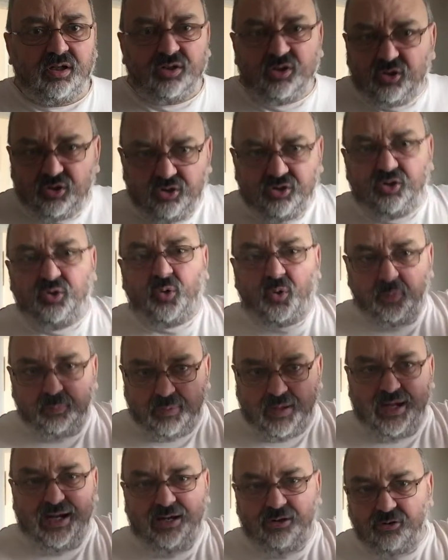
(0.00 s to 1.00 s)
Your
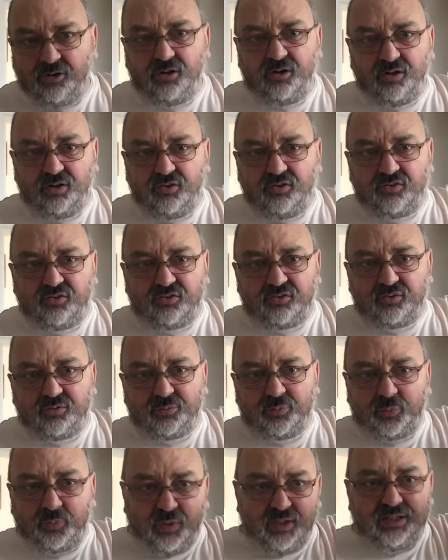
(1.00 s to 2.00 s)
parents,
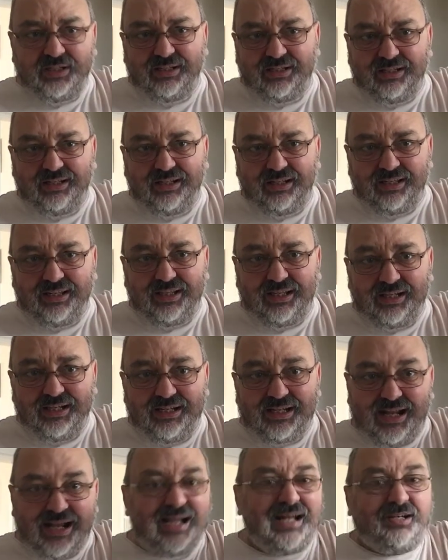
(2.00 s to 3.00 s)
when
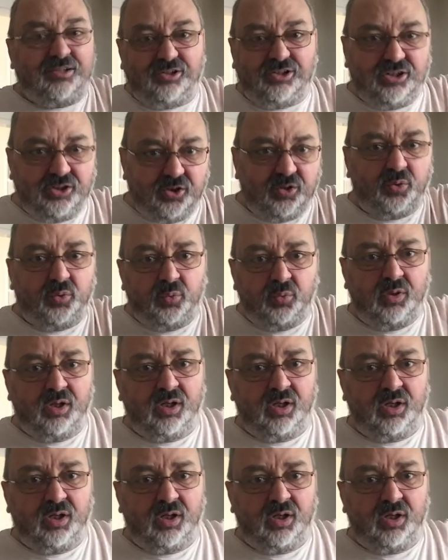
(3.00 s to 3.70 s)
they had you,